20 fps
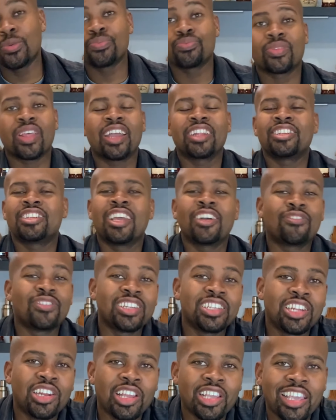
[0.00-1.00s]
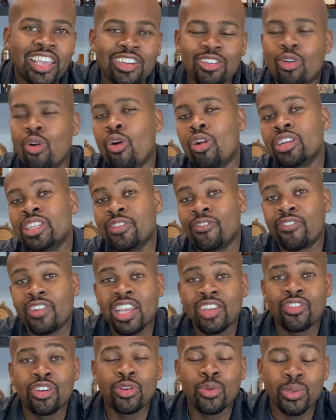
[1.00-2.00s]
I definitely didn't get all the
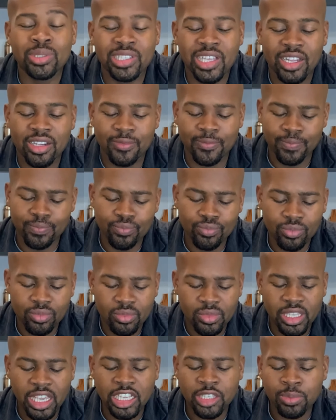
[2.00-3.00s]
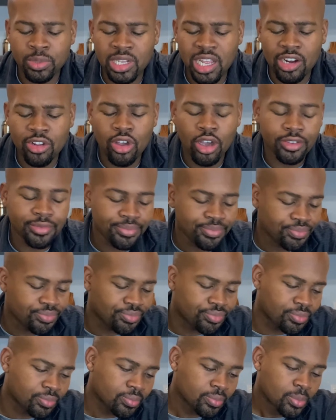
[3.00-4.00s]
flavor notes that the expert had gotten.
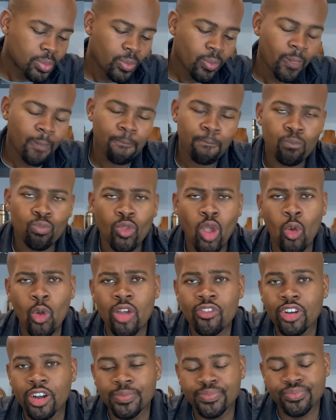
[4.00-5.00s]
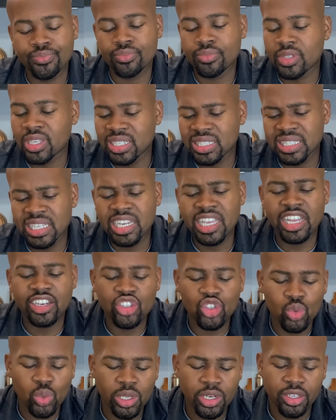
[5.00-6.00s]
However, did get the
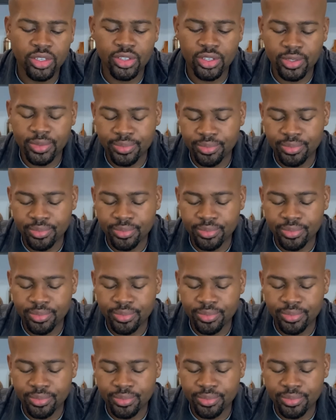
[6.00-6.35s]
sweetness.